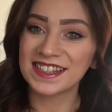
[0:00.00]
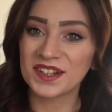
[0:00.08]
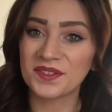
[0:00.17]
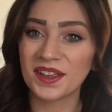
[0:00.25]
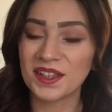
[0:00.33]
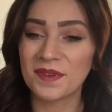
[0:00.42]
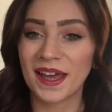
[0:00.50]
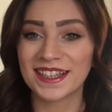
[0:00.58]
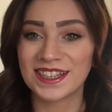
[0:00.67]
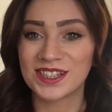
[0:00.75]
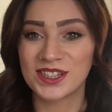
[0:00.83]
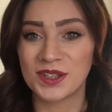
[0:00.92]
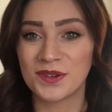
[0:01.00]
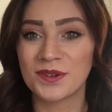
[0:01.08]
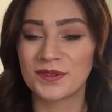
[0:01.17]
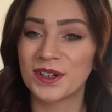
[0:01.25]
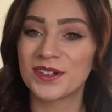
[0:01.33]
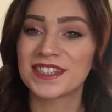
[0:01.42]
welcome back to
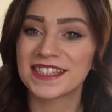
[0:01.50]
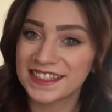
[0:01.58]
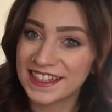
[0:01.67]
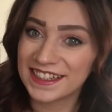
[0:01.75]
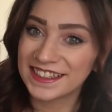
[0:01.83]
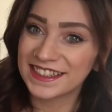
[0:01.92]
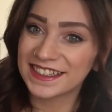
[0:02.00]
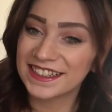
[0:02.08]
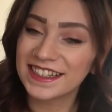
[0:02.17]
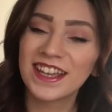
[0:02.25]
Rose Tinted.